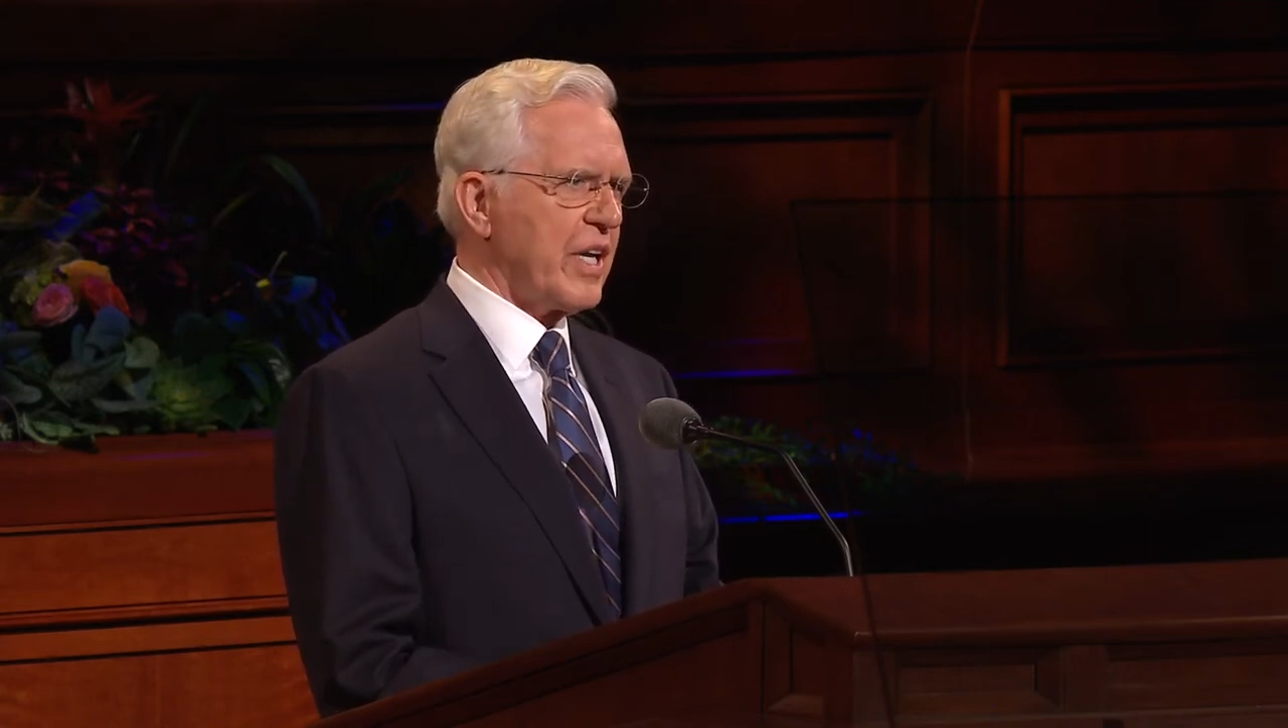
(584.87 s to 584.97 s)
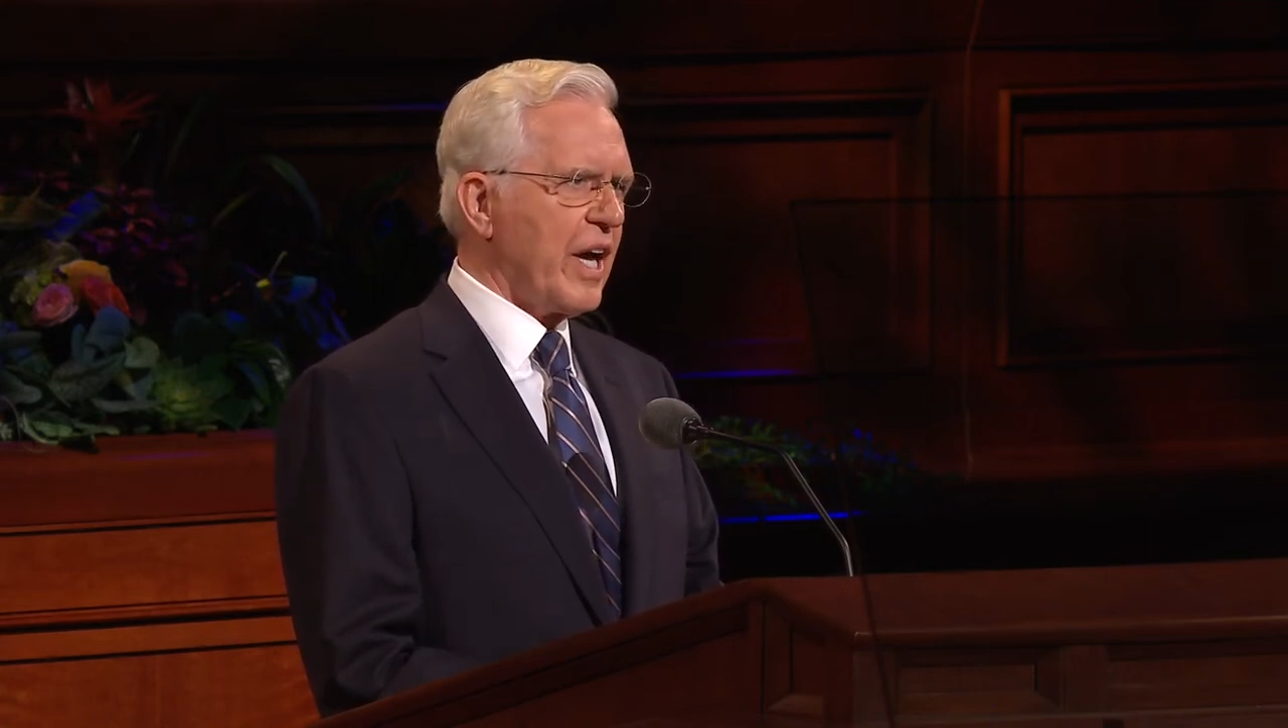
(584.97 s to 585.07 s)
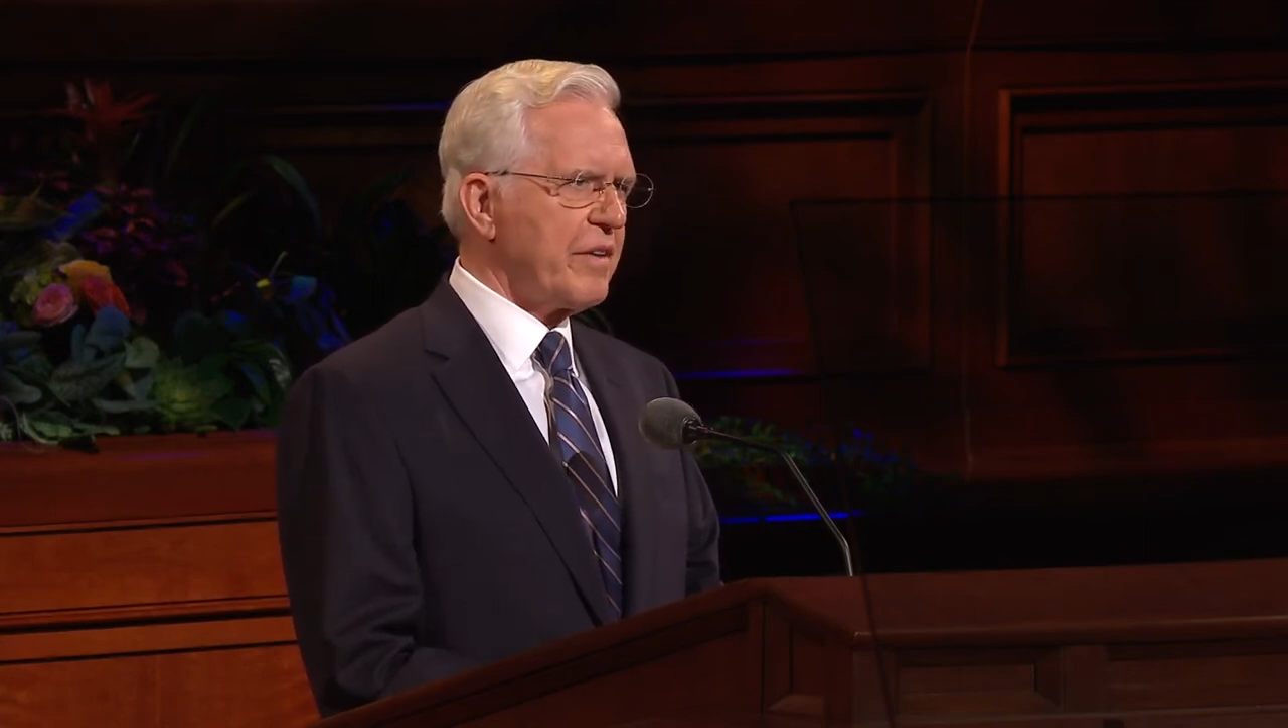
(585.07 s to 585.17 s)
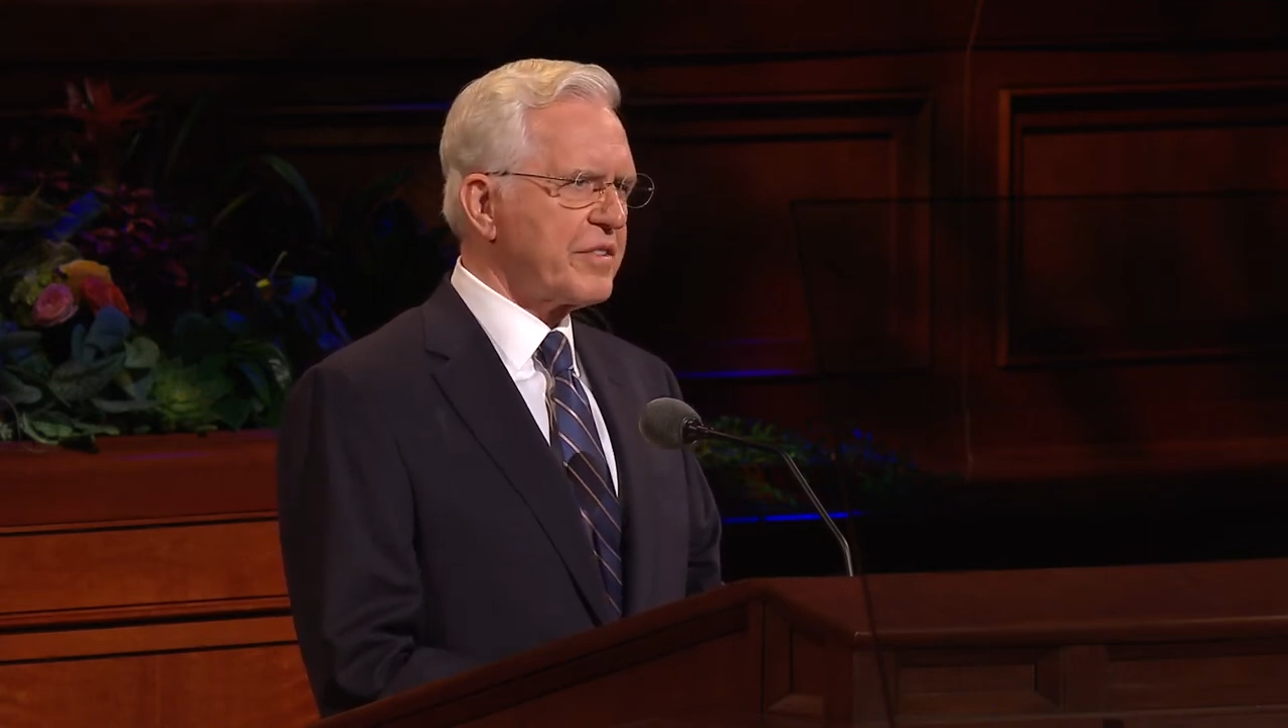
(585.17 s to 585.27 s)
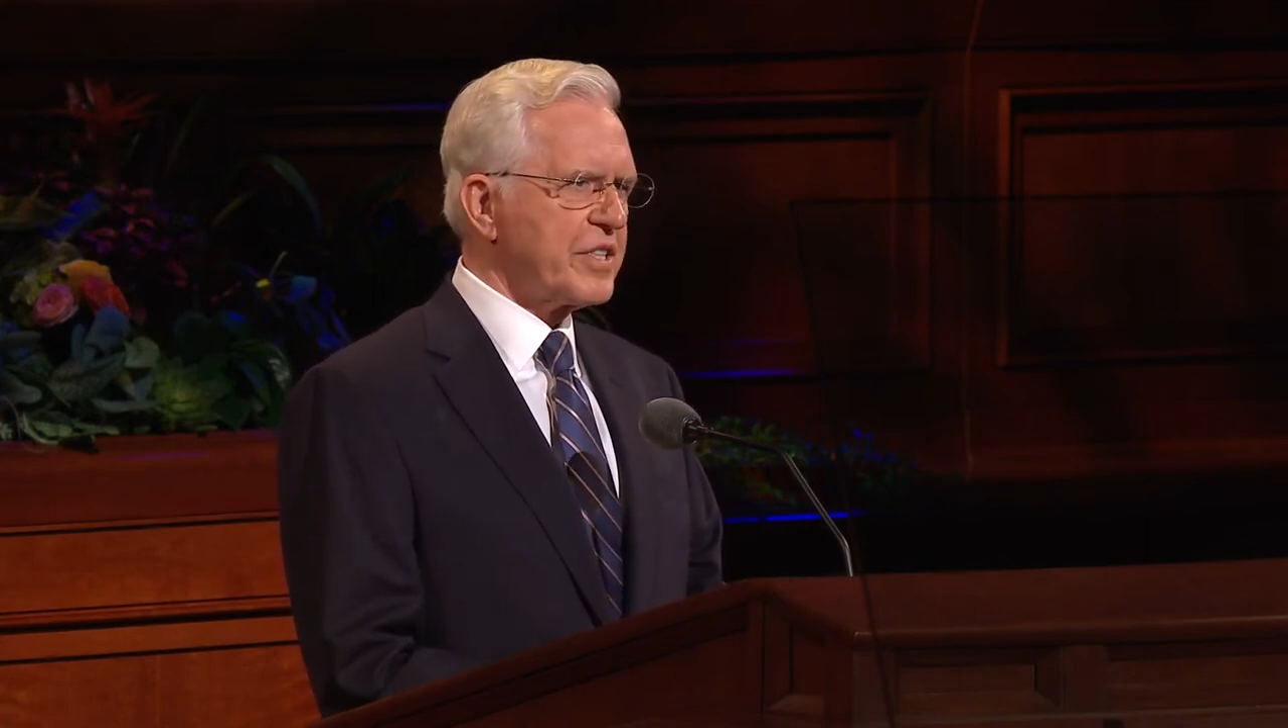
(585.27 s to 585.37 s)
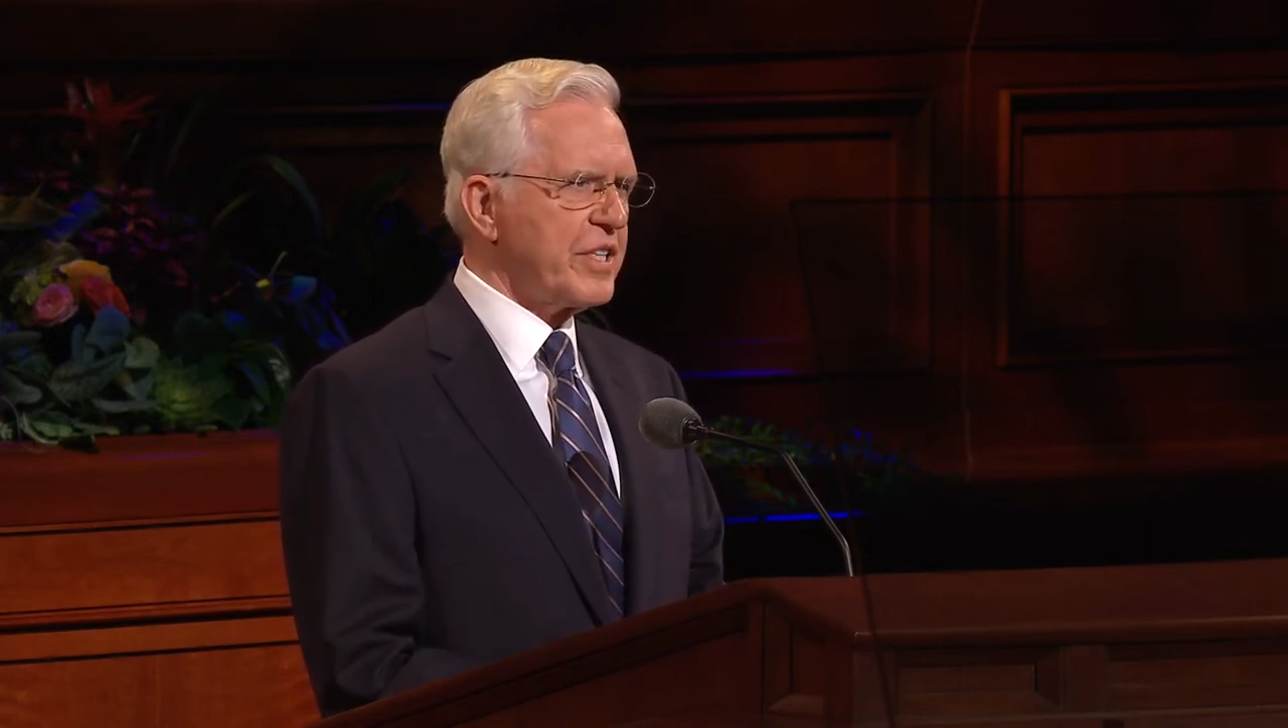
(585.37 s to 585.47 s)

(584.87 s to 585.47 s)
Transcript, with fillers: life's